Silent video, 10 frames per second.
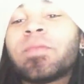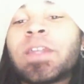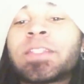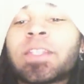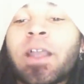
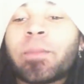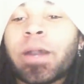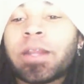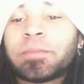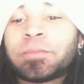Let's talk
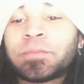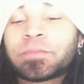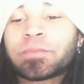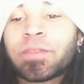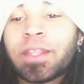about it.
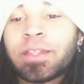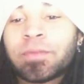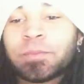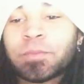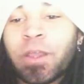
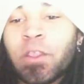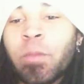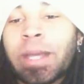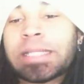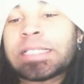Are you
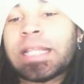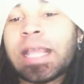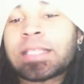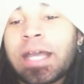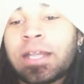about to
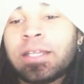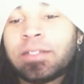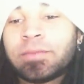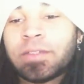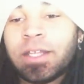slice,
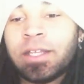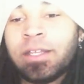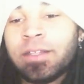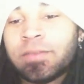Anna? Huh?